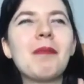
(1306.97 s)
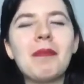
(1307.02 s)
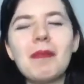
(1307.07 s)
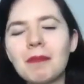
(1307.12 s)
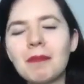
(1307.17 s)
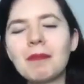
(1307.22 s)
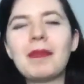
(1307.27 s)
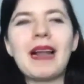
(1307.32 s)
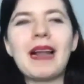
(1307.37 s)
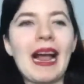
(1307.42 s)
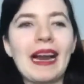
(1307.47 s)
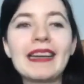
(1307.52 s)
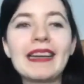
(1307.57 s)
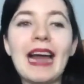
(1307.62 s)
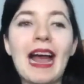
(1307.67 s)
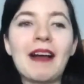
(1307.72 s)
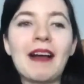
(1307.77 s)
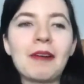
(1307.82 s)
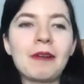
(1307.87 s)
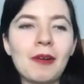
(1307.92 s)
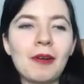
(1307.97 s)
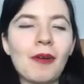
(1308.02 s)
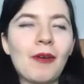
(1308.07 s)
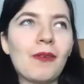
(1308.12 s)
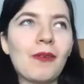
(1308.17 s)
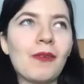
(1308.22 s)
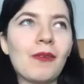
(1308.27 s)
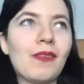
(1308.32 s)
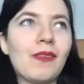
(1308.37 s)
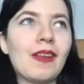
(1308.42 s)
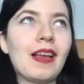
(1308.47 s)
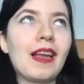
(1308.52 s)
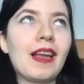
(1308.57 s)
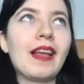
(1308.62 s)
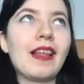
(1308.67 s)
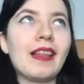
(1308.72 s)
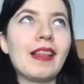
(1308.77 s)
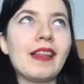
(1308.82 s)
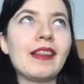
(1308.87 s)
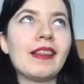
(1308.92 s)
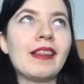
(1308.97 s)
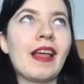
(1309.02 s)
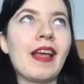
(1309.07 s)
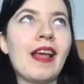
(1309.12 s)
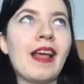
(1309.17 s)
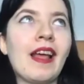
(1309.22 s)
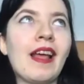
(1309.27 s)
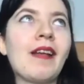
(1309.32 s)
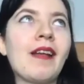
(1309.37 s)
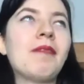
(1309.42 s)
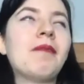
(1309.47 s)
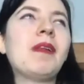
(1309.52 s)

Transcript: blanked out on the